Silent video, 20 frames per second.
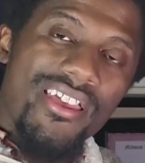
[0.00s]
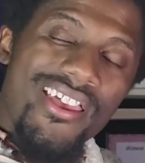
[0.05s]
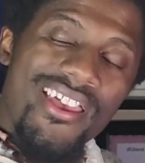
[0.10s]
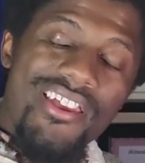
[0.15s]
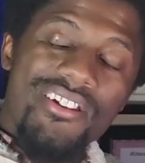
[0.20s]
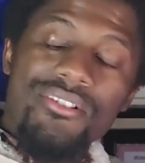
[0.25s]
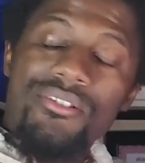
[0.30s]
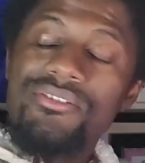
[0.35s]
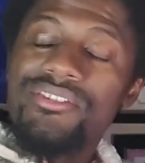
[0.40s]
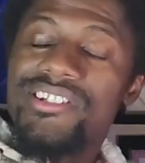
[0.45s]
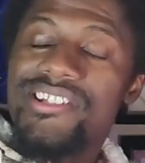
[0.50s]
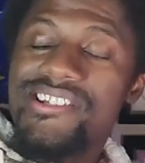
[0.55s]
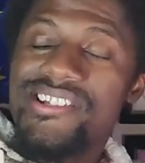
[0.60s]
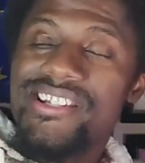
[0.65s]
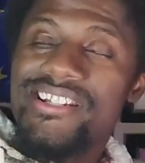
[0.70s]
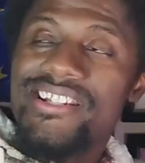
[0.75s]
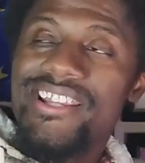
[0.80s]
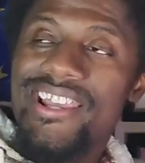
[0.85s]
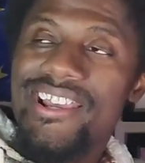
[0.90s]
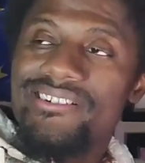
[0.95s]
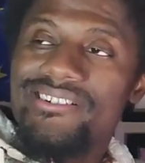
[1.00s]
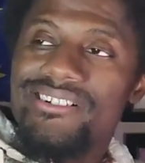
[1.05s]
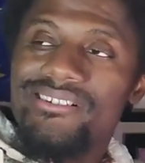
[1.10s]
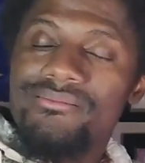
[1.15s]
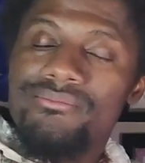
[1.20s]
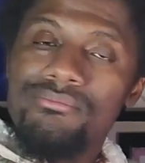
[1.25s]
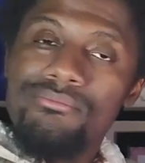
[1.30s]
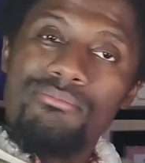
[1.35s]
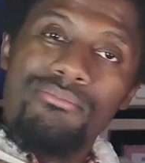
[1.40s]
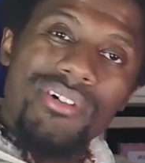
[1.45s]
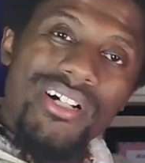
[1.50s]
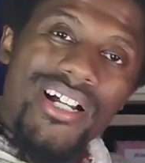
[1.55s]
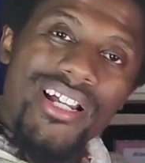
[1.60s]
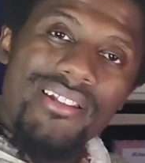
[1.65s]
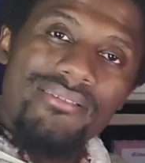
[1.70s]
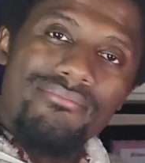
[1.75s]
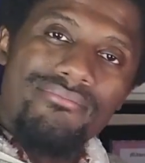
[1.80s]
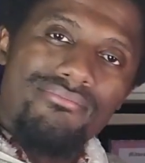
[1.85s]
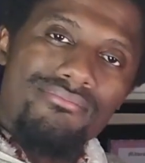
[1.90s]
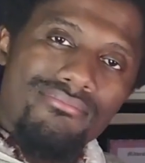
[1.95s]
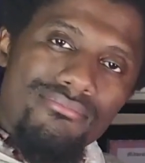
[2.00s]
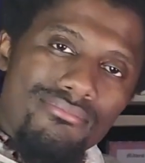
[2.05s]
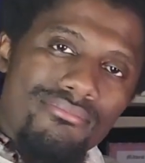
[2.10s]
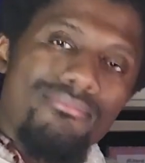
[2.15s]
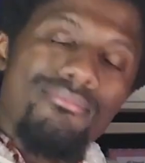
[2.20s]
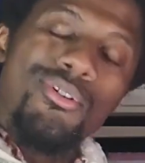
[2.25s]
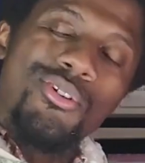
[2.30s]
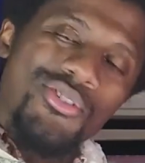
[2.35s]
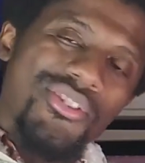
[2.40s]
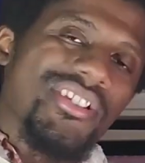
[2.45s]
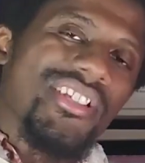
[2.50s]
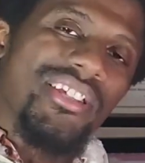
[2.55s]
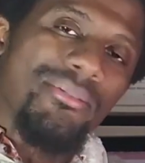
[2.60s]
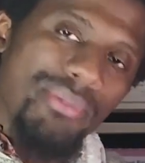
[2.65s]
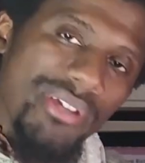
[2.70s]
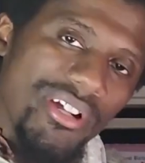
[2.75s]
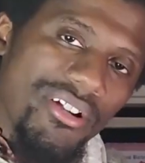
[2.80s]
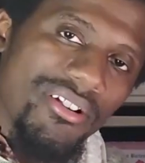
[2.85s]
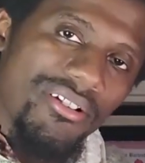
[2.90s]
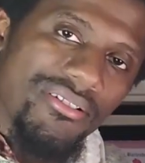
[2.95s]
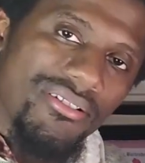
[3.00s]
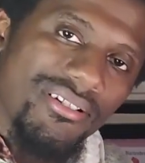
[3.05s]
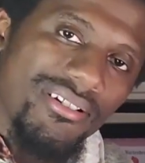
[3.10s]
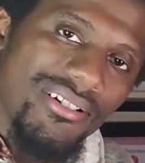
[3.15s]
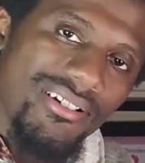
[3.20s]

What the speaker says: and all things Indiana, but mostly beer.